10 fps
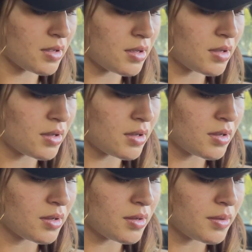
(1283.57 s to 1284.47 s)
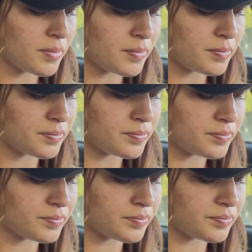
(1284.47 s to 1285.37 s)

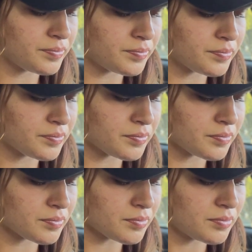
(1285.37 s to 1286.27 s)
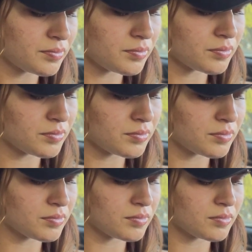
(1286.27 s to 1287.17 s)

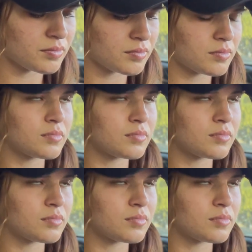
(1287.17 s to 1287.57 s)
(no one is talking)